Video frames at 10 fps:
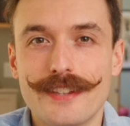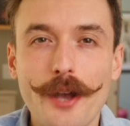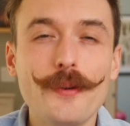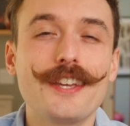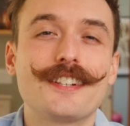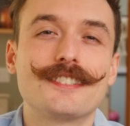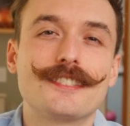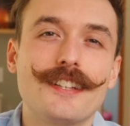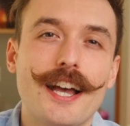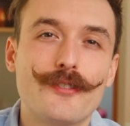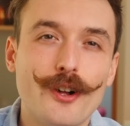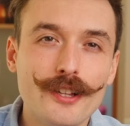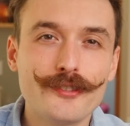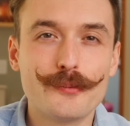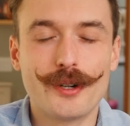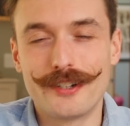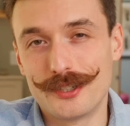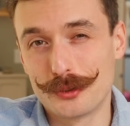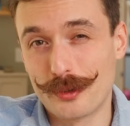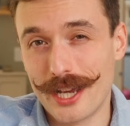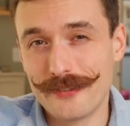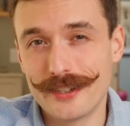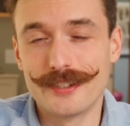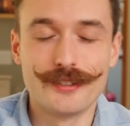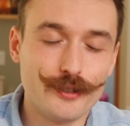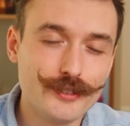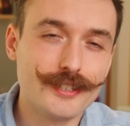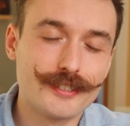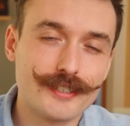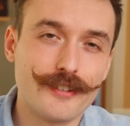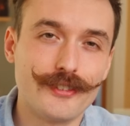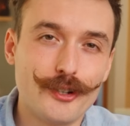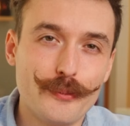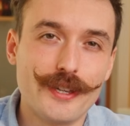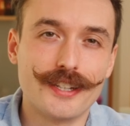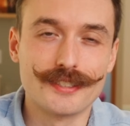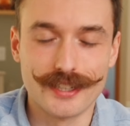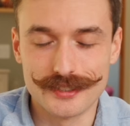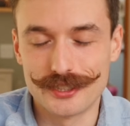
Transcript: That way you can still have all of your monitors private and only the stuff in OBS gets